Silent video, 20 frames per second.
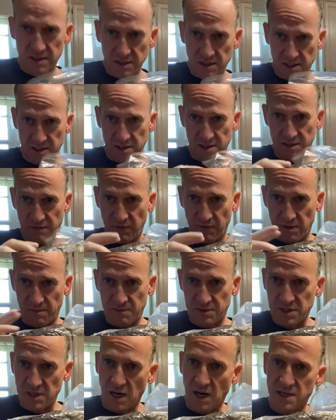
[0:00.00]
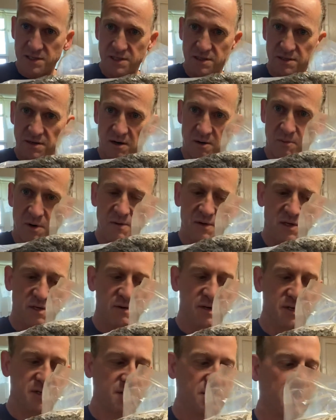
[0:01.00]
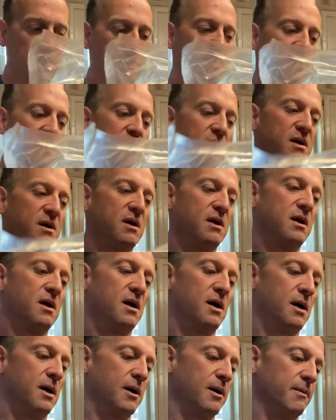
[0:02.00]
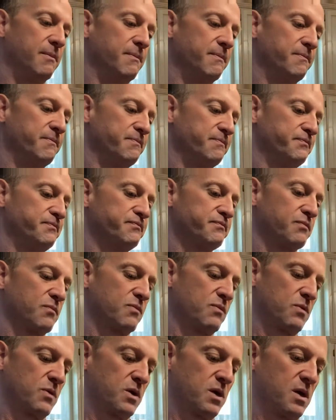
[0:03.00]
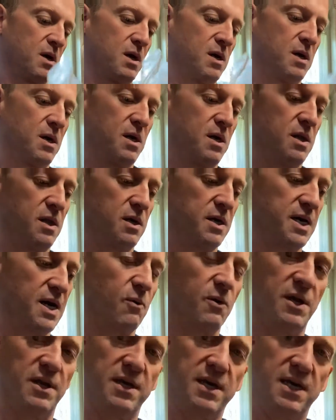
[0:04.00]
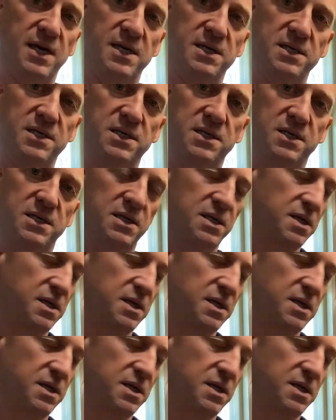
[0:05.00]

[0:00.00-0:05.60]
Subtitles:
is from Sauced, our barbecue restaurant. Got one of these,